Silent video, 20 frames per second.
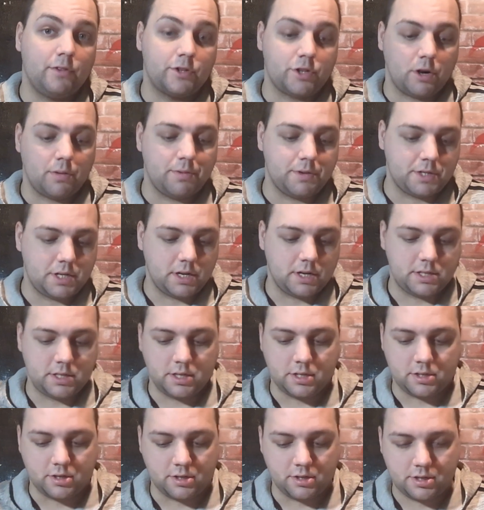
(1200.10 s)
a sharper set of
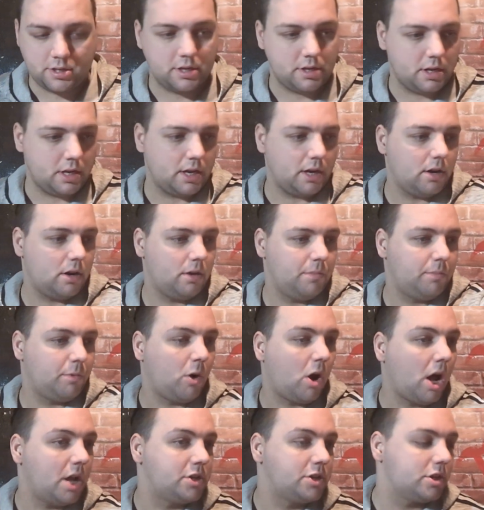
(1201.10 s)
scissors. And
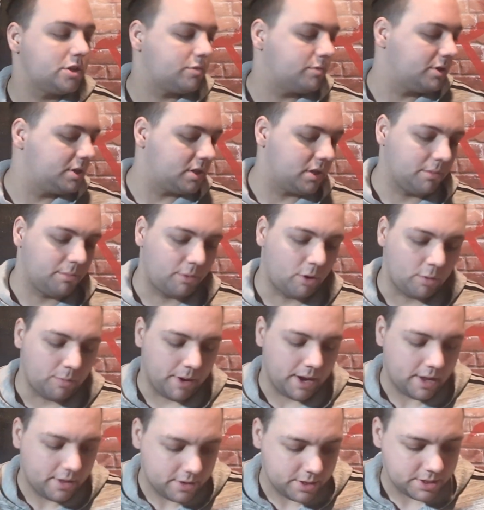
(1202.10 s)
I just recently broke
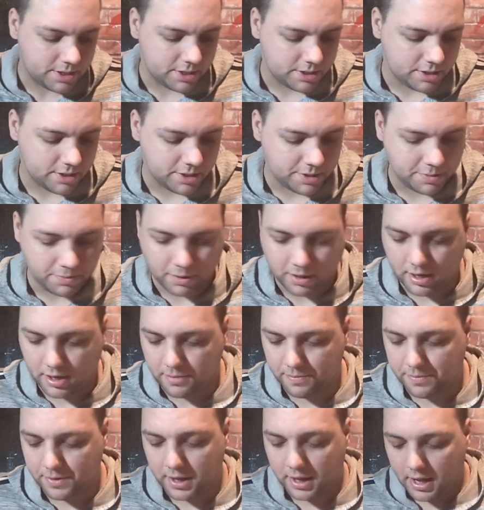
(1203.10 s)
my other scissors,
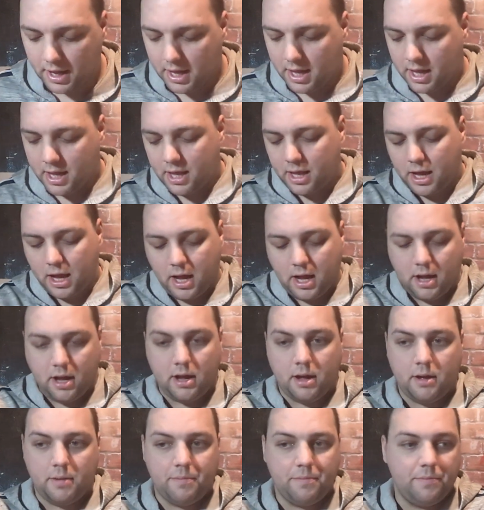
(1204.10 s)
but
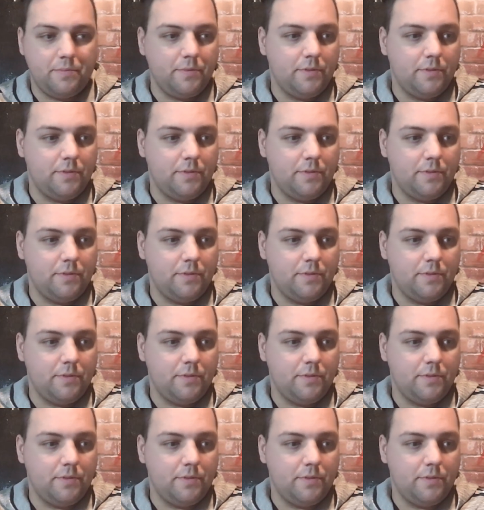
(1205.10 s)
um,